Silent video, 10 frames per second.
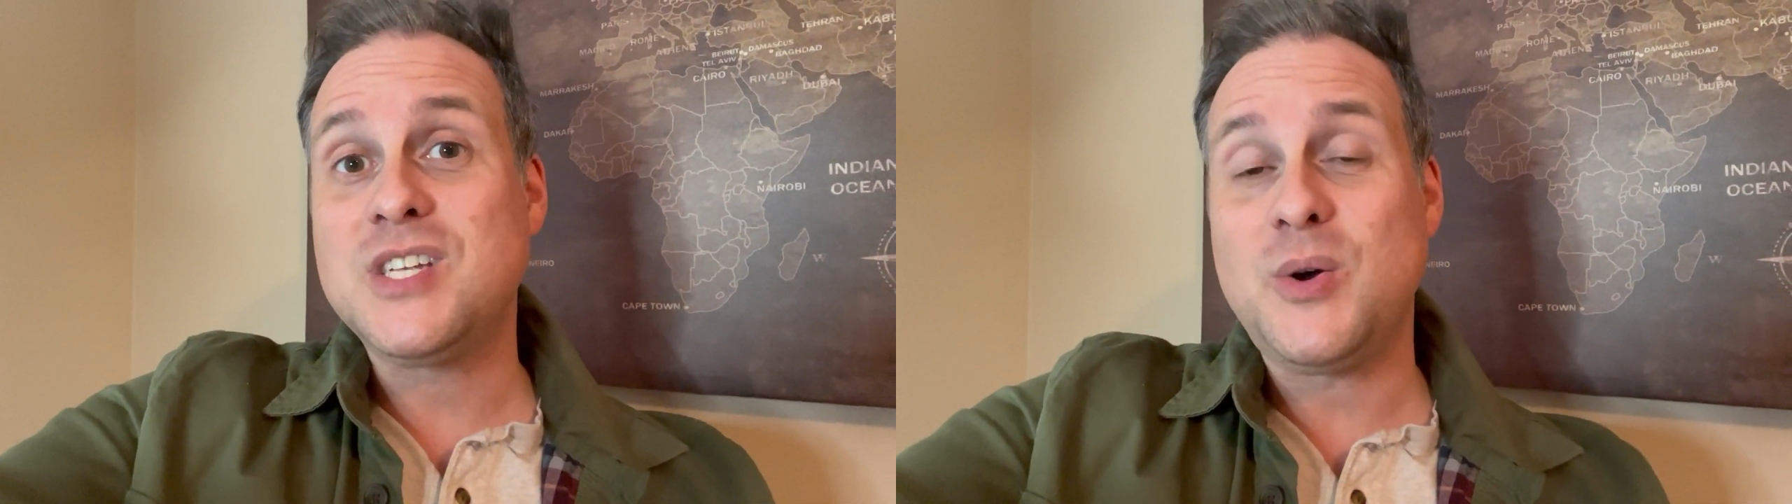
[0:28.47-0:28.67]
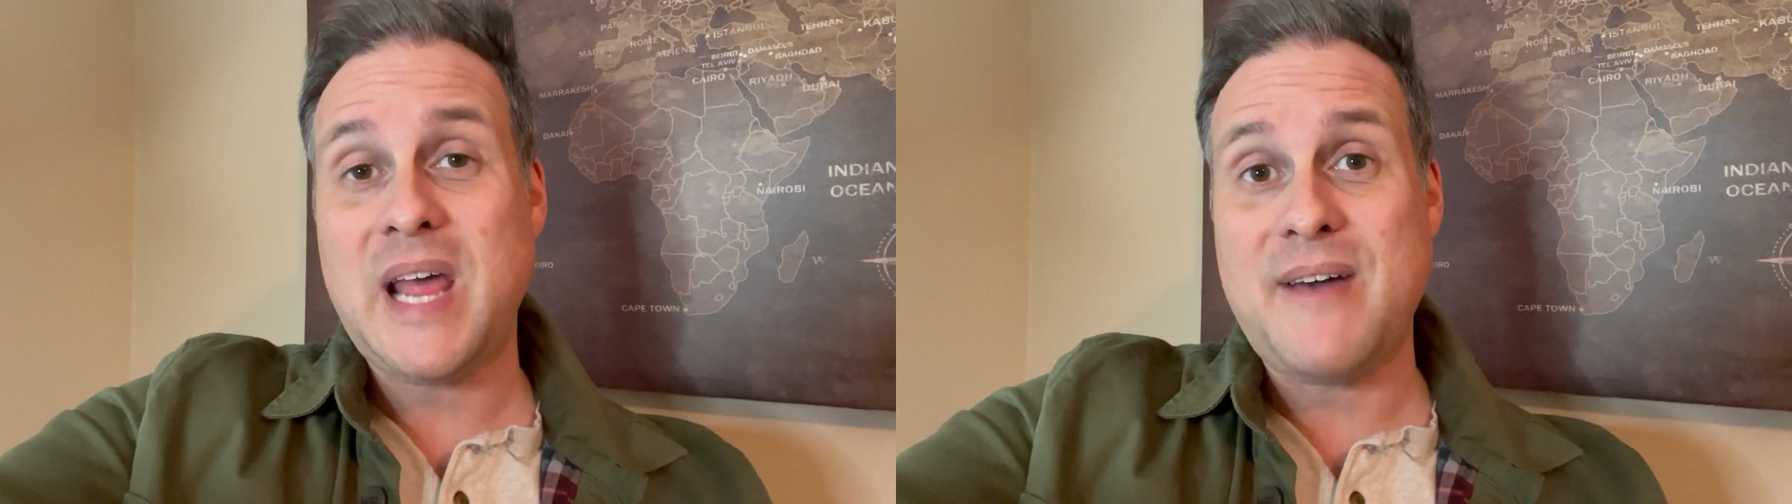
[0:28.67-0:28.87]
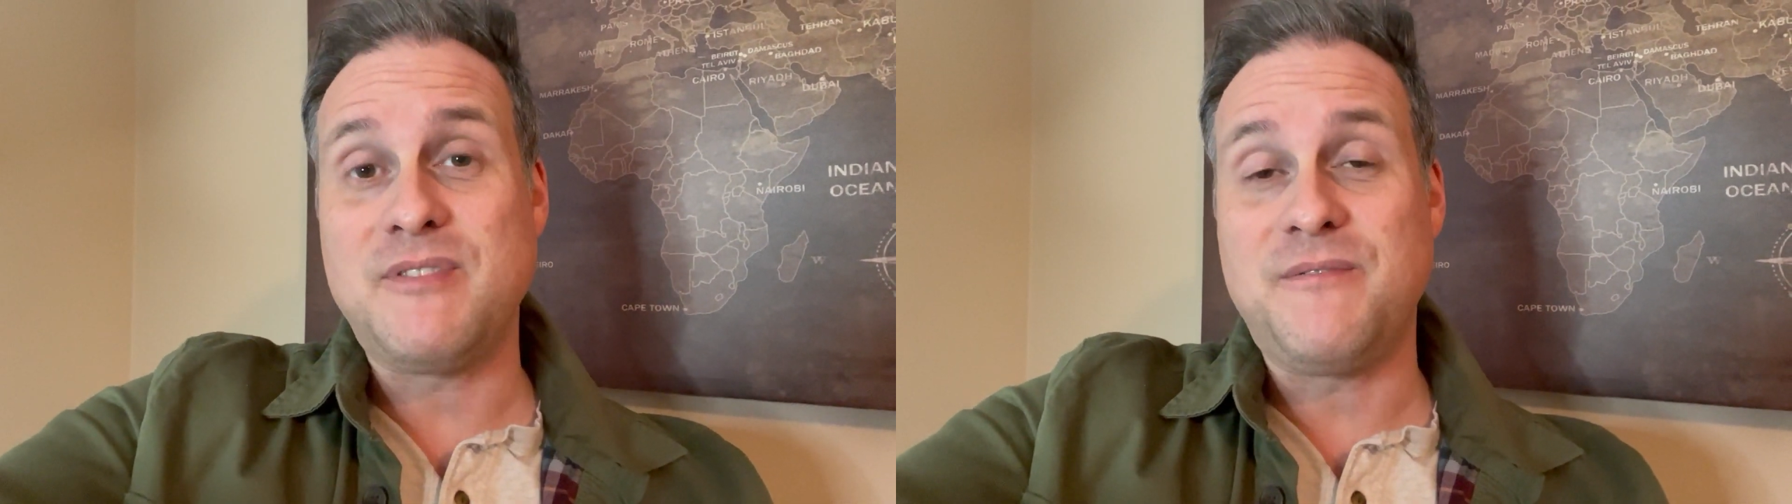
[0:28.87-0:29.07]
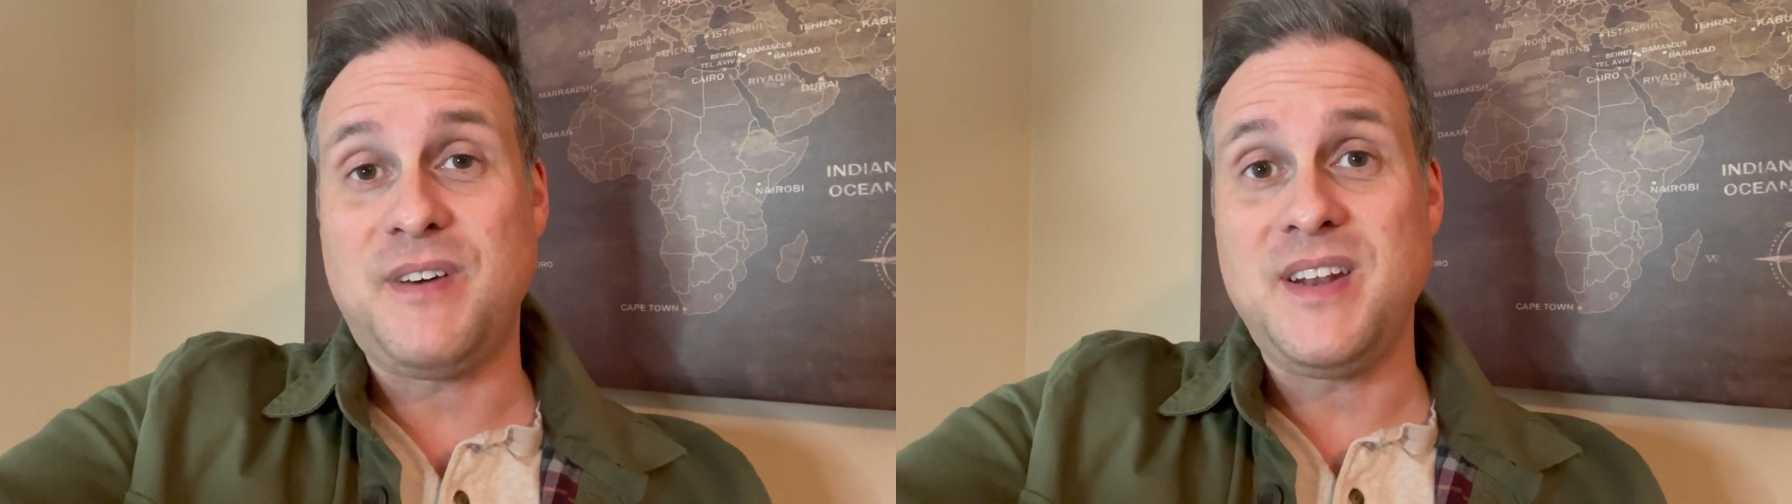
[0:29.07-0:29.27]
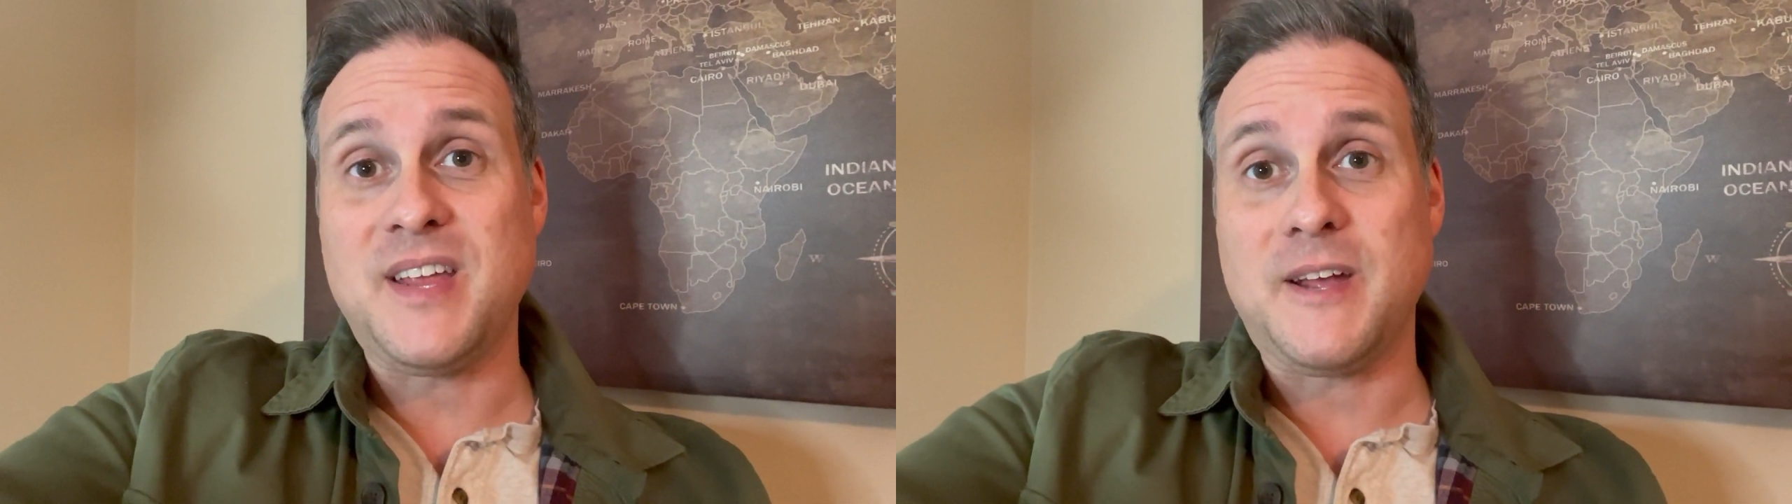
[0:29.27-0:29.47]
don't have the
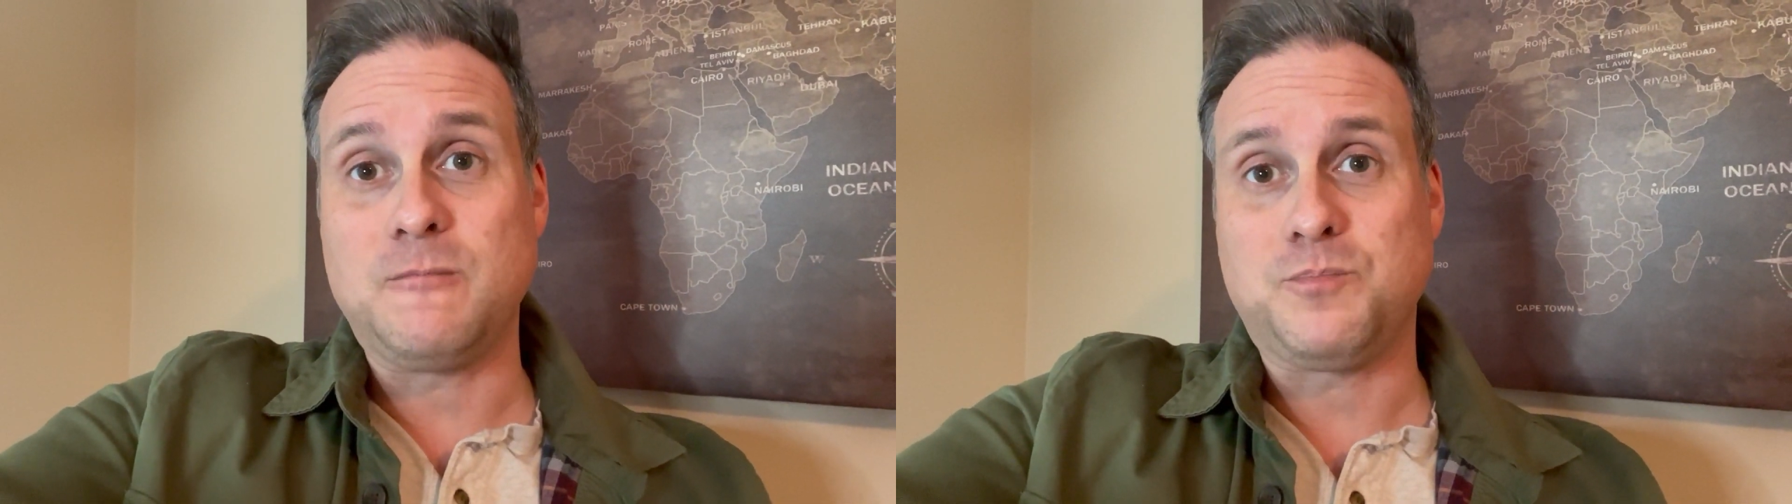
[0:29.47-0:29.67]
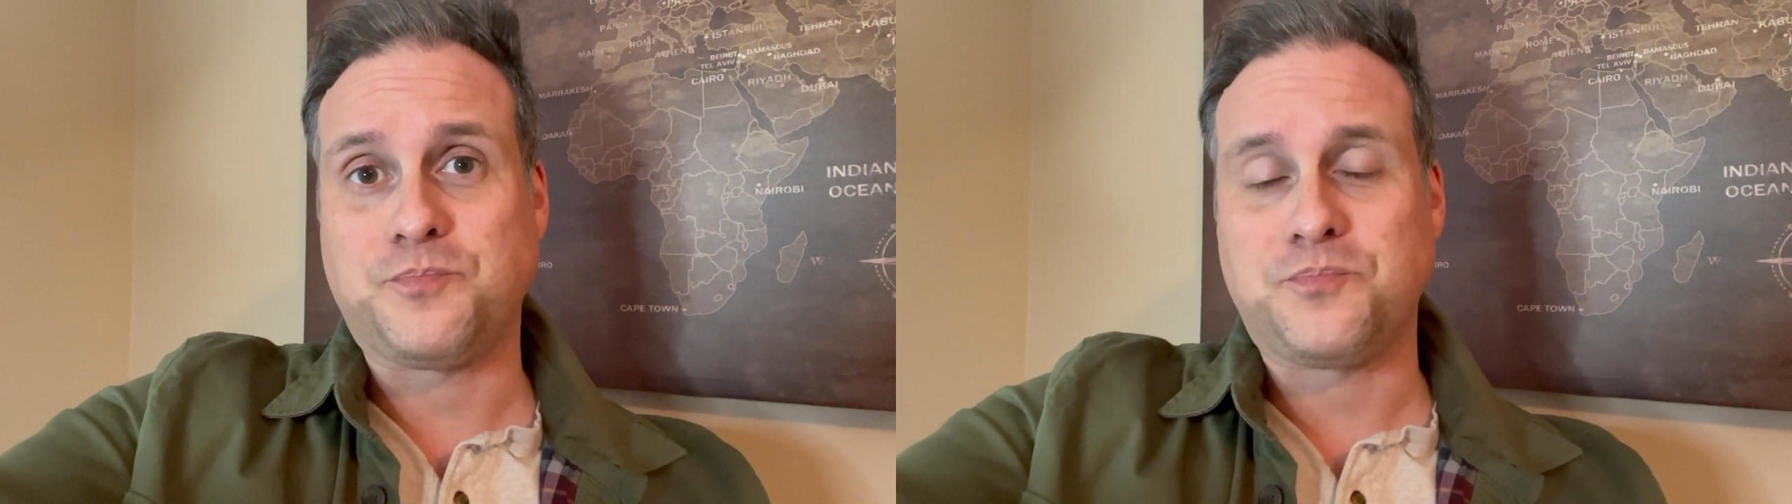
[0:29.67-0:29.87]
funding.